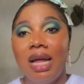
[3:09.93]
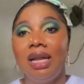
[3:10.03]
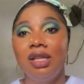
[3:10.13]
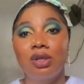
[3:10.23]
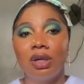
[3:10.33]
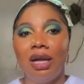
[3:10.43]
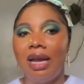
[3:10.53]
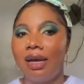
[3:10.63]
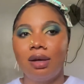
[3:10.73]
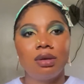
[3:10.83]
it's
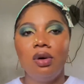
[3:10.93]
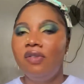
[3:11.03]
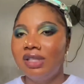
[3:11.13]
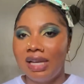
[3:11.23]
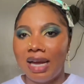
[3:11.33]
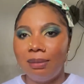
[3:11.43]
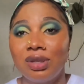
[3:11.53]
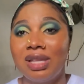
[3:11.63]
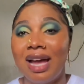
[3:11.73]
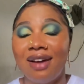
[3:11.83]
like over time you
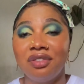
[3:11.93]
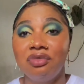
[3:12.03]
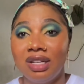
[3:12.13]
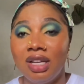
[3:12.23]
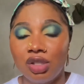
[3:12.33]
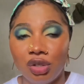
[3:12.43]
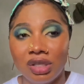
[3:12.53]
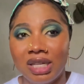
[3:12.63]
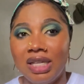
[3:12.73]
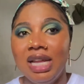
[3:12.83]
start having redness on your
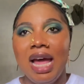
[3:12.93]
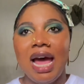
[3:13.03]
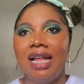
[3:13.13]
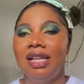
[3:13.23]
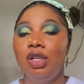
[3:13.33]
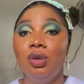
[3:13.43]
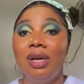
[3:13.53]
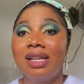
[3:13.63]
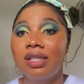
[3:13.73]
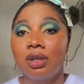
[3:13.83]
skin, and then you
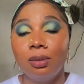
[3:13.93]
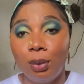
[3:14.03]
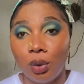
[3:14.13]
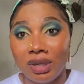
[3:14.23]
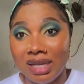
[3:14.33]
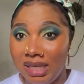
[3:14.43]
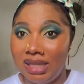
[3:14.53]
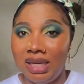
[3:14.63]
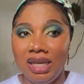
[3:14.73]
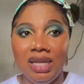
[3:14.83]
get sunburn
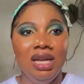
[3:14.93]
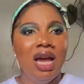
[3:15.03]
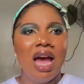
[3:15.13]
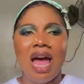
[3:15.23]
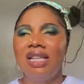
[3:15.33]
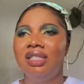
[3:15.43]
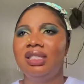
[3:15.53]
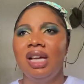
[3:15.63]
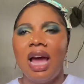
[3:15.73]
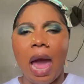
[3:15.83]
easily and
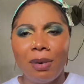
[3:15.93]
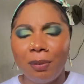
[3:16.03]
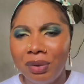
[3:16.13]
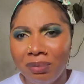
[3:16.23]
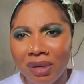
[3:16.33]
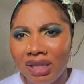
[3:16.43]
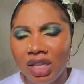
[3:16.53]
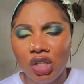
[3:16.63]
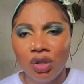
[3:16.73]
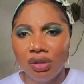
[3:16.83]

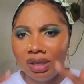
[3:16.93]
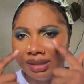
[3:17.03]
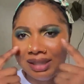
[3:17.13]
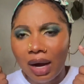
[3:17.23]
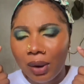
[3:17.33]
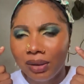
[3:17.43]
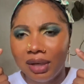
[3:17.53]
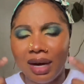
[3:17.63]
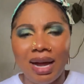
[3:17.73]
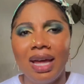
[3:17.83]
hyperpigmentation, dark
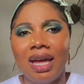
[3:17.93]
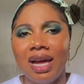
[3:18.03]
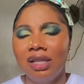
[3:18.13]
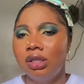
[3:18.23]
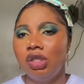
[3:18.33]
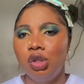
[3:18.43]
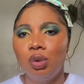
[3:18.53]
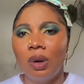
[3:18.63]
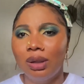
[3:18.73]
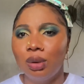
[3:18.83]
under eye, and
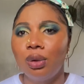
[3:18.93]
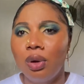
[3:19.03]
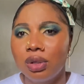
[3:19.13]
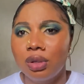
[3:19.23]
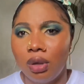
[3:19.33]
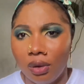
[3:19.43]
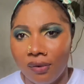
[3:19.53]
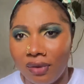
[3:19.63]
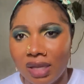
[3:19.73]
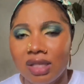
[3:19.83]
you are not going to
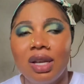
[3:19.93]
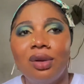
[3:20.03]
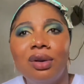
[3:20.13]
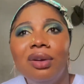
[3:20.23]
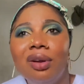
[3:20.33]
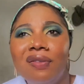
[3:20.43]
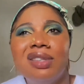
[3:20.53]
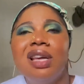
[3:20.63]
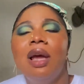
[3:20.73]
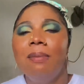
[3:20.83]
love that. You're not going to love
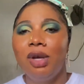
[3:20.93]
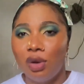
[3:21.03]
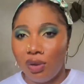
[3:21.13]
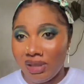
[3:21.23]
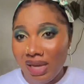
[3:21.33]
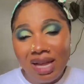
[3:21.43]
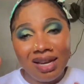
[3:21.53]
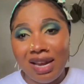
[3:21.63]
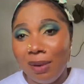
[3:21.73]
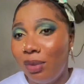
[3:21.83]
it, because
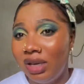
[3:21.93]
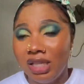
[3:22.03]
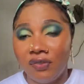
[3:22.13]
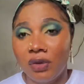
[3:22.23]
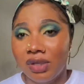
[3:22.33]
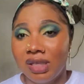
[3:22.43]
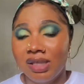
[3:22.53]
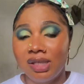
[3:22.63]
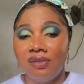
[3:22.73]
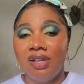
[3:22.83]
lemon is
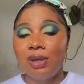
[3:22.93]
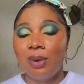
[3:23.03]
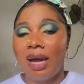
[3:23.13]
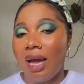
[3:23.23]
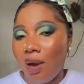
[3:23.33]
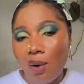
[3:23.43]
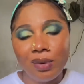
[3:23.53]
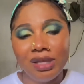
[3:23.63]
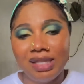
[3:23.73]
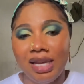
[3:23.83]
photosensitive. That's why I
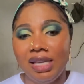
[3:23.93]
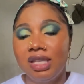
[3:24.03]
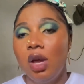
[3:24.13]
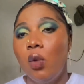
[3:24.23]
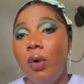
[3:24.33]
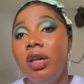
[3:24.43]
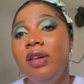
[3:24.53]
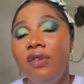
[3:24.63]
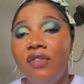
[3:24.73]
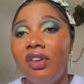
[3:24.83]
always say it, when
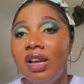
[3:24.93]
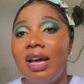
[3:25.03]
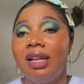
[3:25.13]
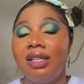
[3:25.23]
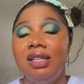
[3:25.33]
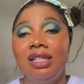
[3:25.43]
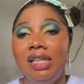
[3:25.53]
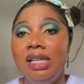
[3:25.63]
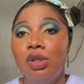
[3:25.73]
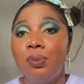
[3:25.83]
if you feel like the
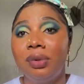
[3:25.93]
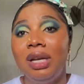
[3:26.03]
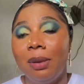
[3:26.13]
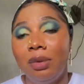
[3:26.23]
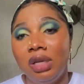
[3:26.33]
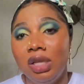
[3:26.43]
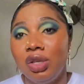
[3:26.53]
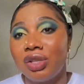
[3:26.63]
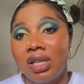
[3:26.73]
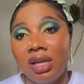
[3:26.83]
need to put lemon in
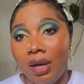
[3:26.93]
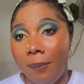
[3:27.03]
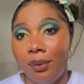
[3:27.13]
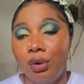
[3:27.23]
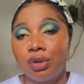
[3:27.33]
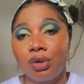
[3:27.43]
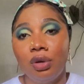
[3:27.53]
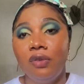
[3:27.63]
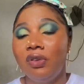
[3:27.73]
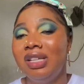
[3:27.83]
your skincare product, or
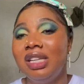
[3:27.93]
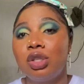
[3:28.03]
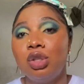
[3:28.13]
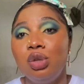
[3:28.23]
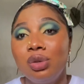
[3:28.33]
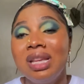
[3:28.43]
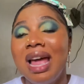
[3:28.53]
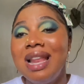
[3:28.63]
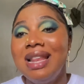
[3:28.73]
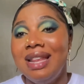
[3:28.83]
you feel the need to use
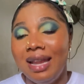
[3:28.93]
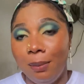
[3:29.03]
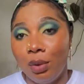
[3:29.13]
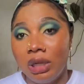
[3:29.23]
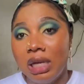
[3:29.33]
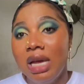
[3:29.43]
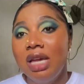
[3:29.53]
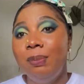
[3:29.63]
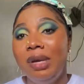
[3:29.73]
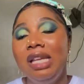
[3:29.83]
lemon,
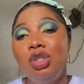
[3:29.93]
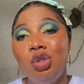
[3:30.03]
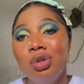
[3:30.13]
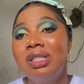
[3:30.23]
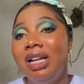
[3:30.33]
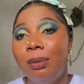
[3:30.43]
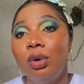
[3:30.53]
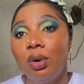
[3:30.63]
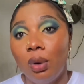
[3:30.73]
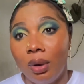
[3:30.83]
please use
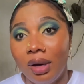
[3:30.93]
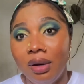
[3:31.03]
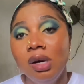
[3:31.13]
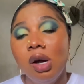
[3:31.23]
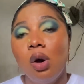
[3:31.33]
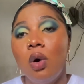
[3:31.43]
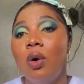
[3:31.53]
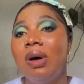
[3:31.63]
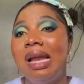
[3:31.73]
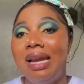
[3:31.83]
lemon oil
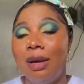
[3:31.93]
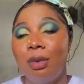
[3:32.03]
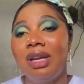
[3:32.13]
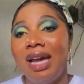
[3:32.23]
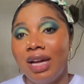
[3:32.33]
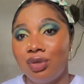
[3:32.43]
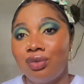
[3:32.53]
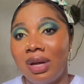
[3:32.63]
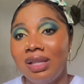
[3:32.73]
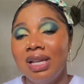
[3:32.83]
or lemon
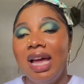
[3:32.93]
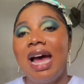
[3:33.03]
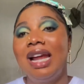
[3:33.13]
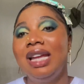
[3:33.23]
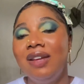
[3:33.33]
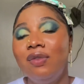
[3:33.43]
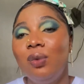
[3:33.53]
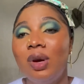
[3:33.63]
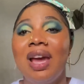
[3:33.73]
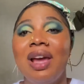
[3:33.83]
extract. And even
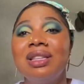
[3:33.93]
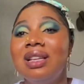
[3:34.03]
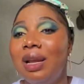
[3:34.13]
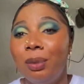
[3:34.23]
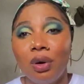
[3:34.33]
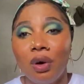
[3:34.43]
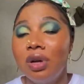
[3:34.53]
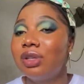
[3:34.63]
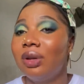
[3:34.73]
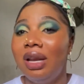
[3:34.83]
when you're using lemon
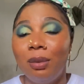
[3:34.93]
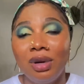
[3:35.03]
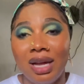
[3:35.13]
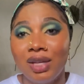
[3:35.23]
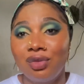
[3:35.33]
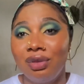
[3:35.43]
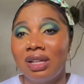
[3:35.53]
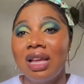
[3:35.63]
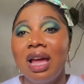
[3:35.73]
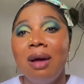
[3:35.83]
oils or lemon
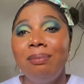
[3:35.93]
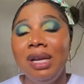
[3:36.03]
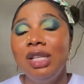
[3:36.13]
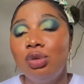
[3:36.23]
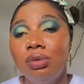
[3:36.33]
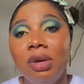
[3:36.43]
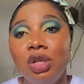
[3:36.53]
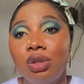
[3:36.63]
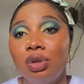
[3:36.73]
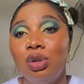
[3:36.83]
extract, please do make
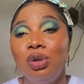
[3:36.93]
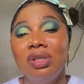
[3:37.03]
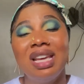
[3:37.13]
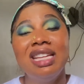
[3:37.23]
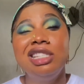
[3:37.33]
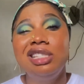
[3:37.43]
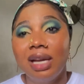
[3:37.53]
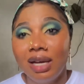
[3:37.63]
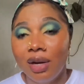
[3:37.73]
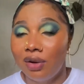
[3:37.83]
sure to use a
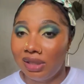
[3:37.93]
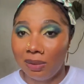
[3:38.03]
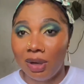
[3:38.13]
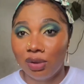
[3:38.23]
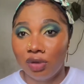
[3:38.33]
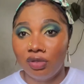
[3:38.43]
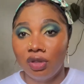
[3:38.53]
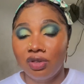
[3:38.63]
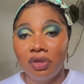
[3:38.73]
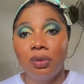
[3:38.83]
generous amount of
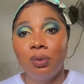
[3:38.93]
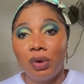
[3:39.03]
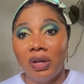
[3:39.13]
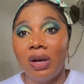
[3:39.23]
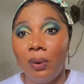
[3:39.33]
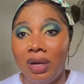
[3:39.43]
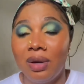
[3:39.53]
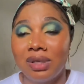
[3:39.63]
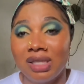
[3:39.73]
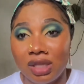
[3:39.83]
sunscreen when you are going
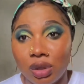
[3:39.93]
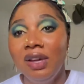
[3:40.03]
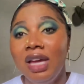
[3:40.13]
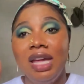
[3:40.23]
out in the sun.